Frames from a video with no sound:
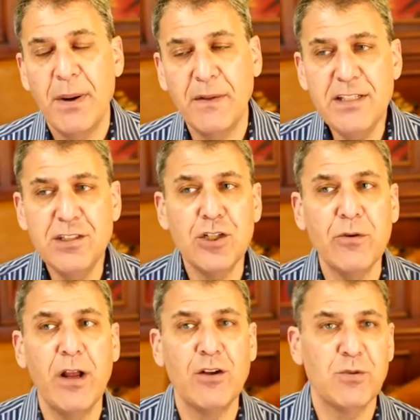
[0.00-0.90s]
But at least the
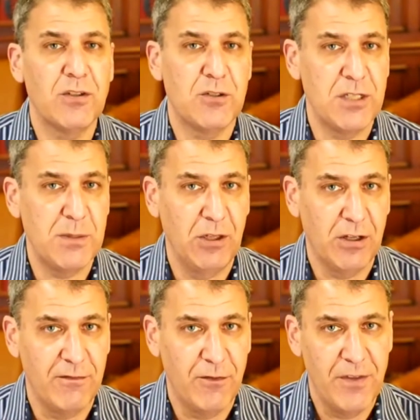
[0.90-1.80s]
jury knows what they're supposed to be
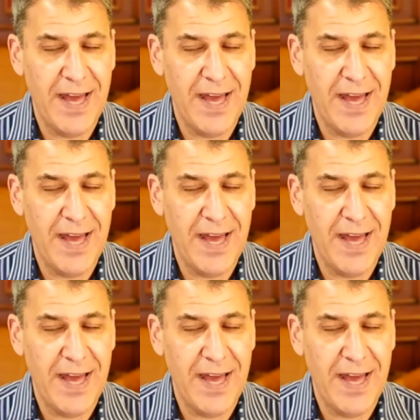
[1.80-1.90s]
looking for.